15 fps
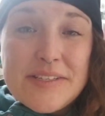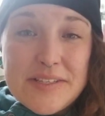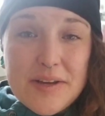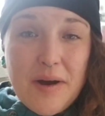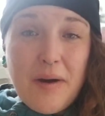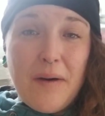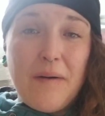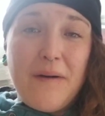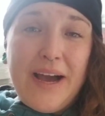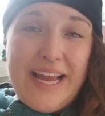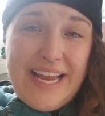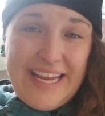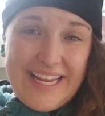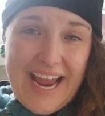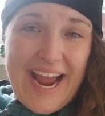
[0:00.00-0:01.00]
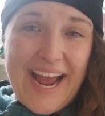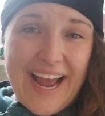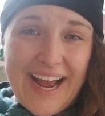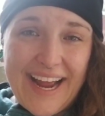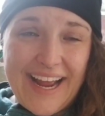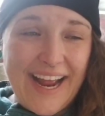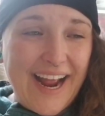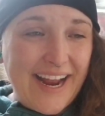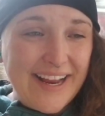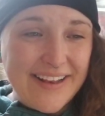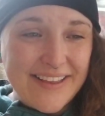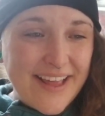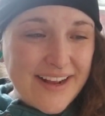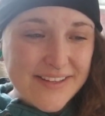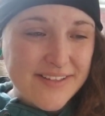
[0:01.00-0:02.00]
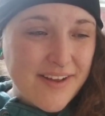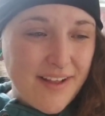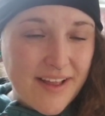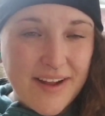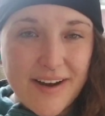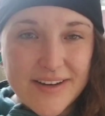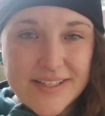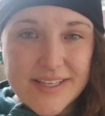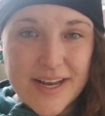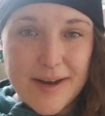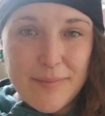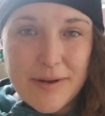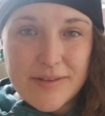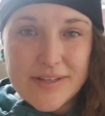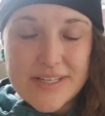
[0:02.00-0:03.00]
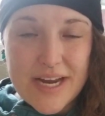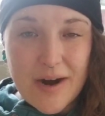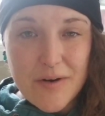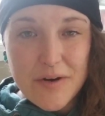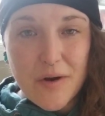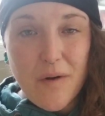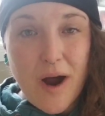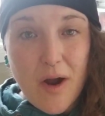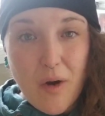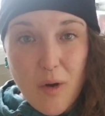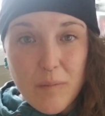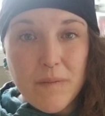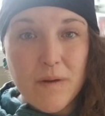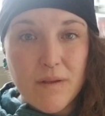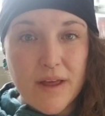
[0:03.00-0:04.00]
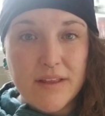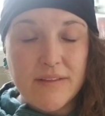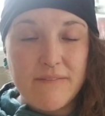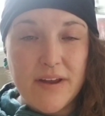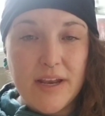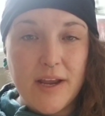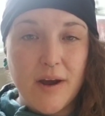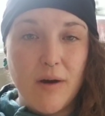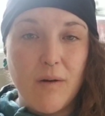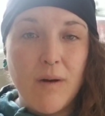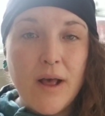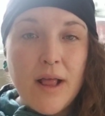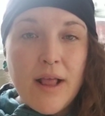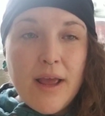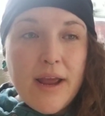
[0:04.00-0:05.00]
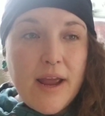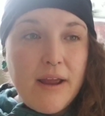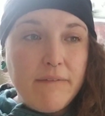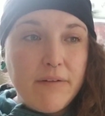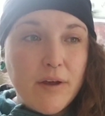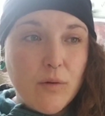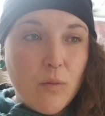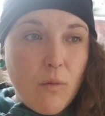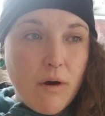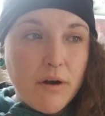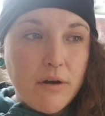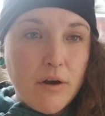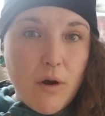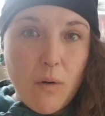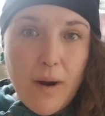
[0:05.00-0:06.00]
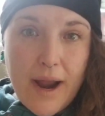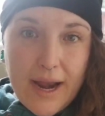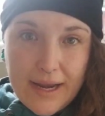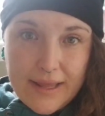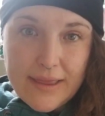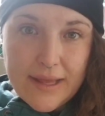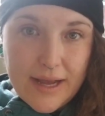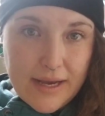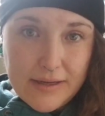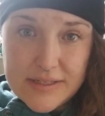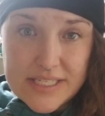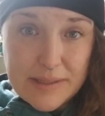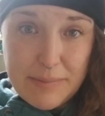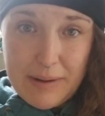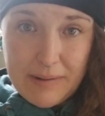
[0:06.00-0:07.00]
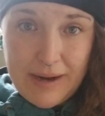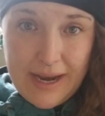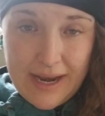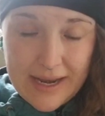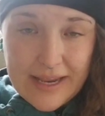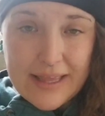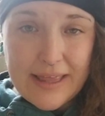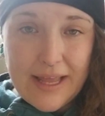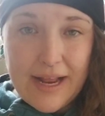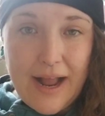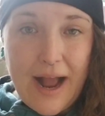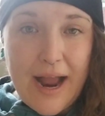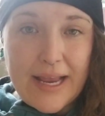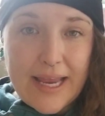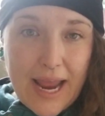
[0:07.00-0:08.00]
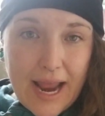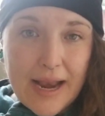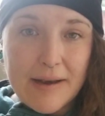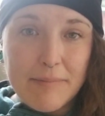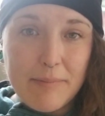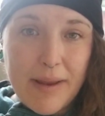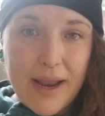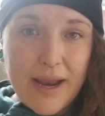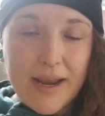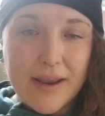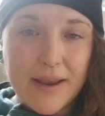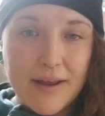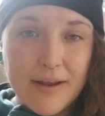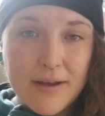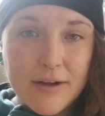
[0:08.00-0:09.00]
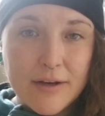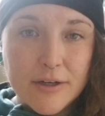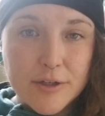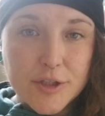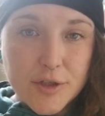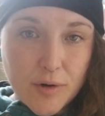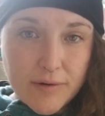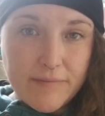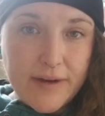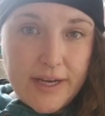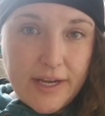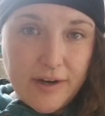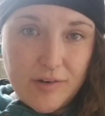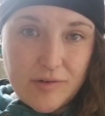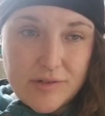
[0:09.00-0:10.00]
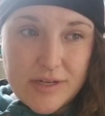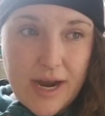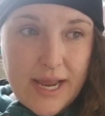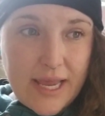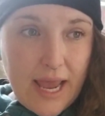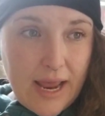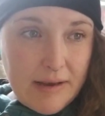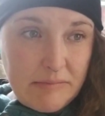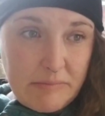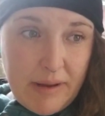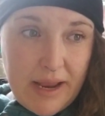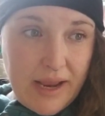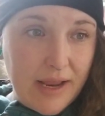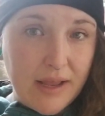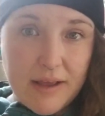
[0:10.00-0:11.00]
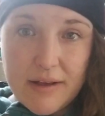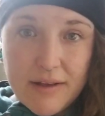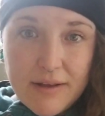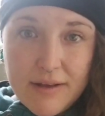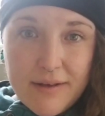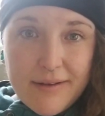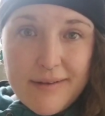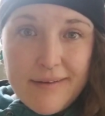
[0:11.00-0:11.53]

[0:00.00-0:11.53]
So yeah, that's all I gotta say about the sourdough. I hope you like the video. If you want to know anything else about anything, I can make short videos. I can make